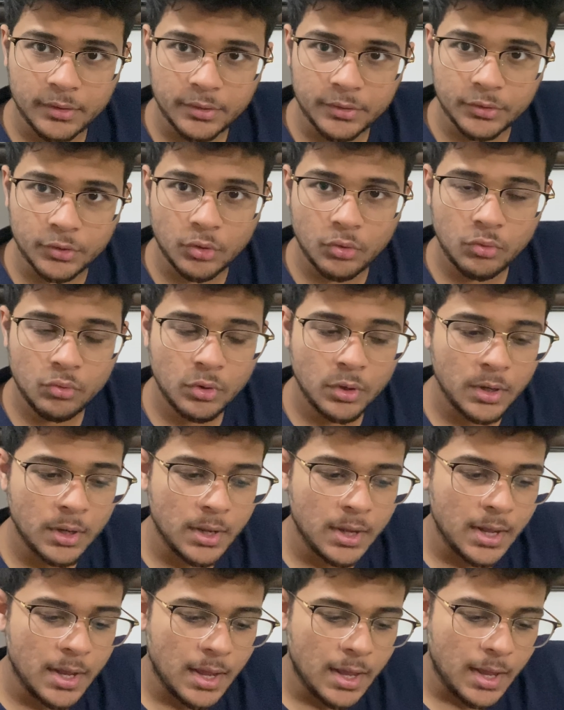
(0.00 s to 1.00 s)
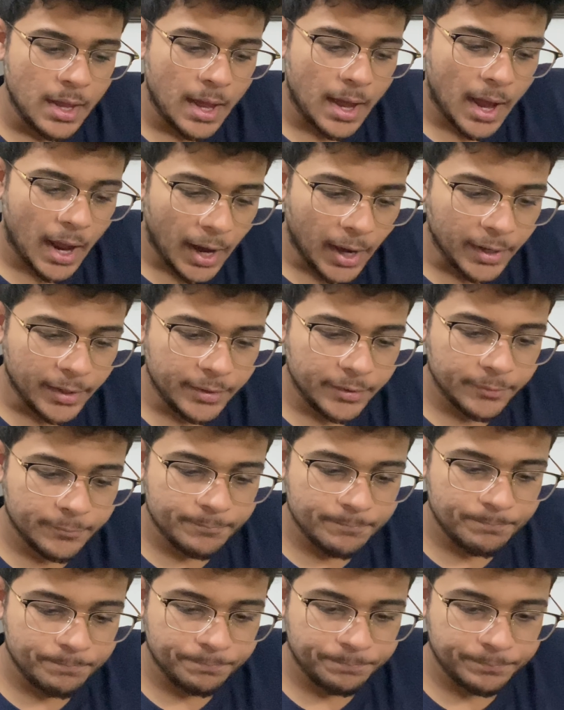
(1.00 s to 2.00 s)
you know. And
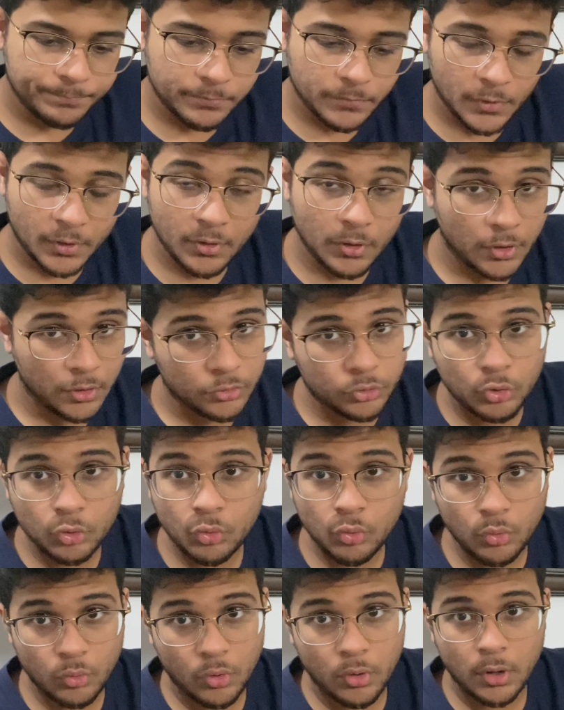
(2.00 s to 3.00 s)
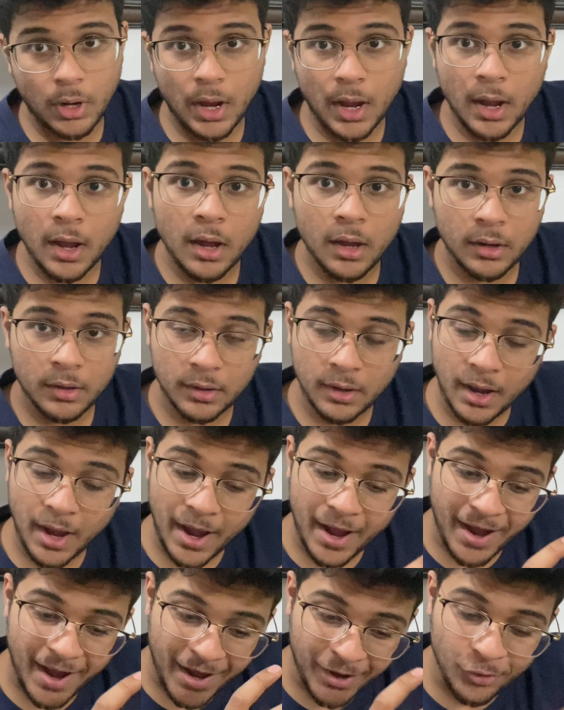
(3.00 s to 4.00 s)
though
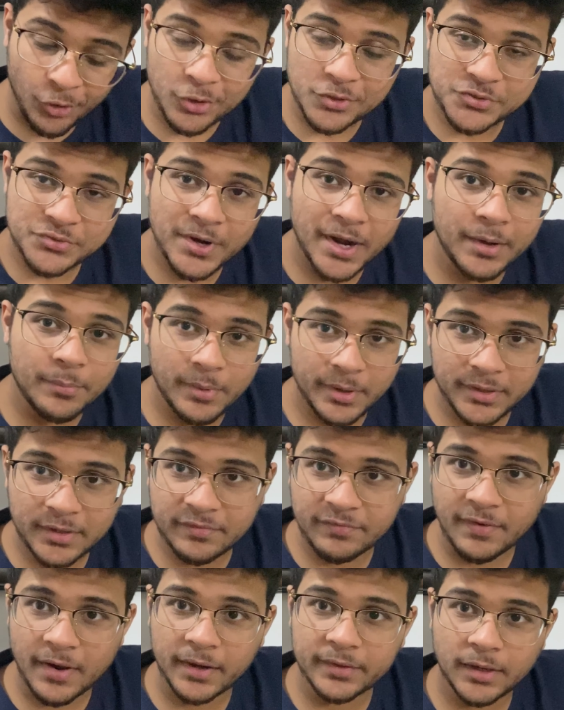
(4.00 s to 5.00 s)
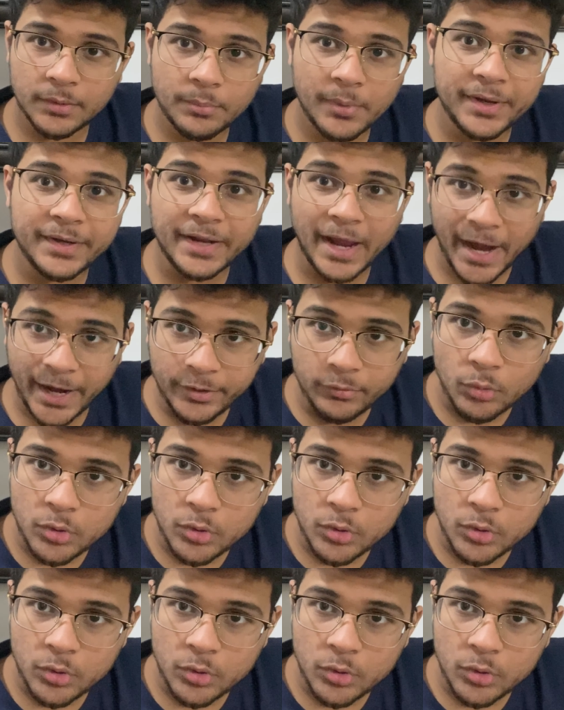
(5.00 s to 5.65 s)
I'll also admit the fact that my diet